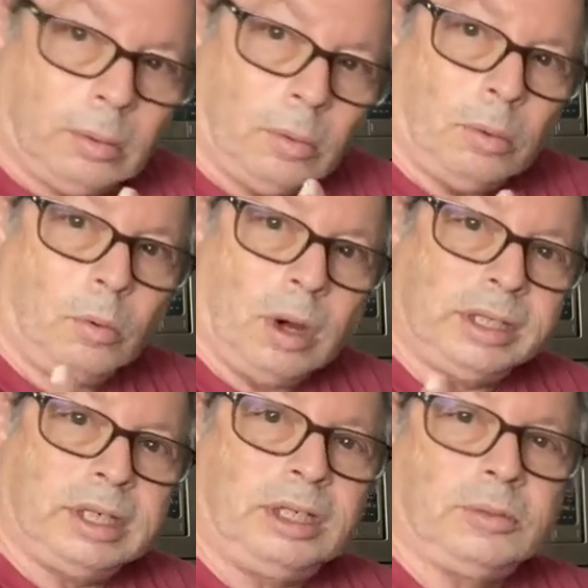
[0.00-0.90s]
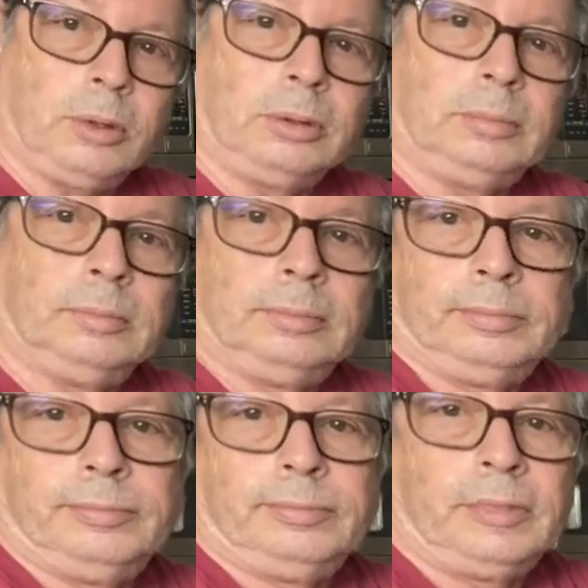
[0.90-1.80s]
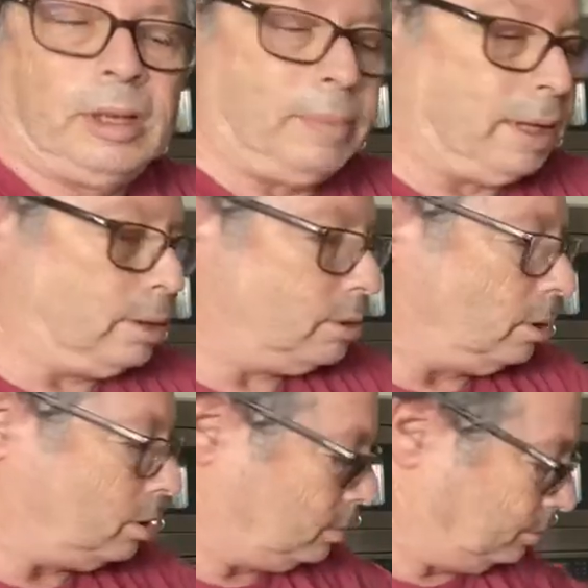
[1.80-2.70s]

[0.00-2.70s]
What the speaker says: 1 teaspoon of baking soda.